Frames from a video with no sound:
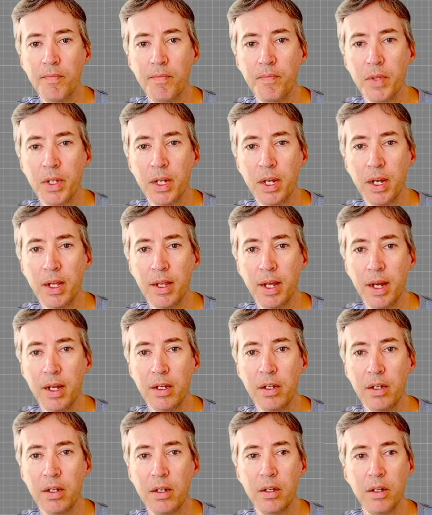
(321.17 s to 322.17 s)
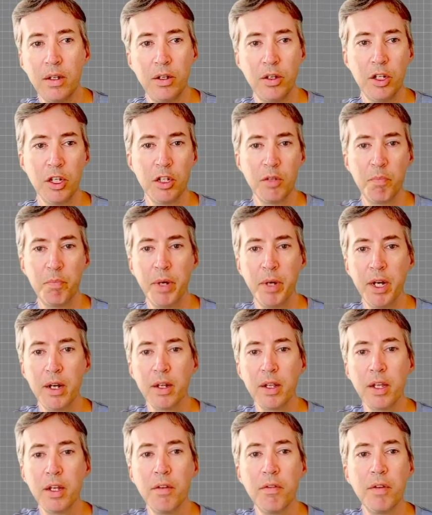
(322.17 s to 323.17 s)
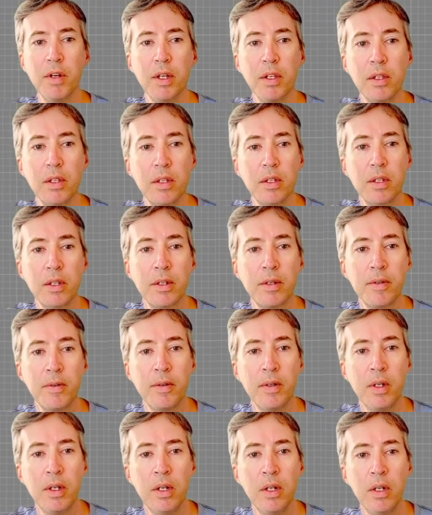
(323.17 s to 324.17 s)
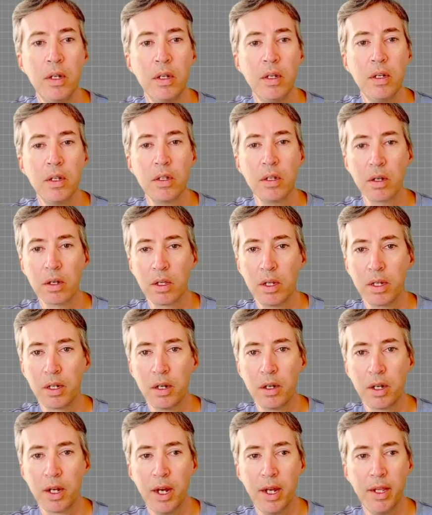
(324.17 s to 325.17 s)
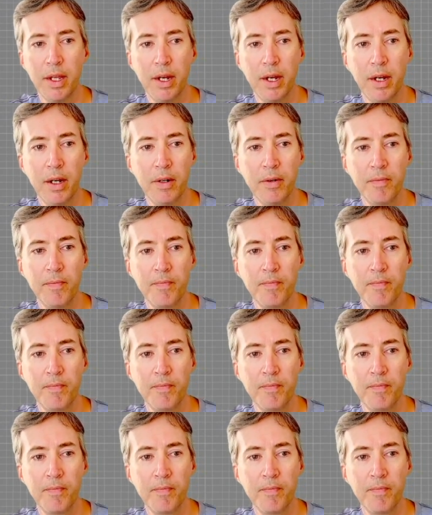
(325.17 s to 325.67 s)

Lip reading: Yeah, that just barely fits. So click OK there.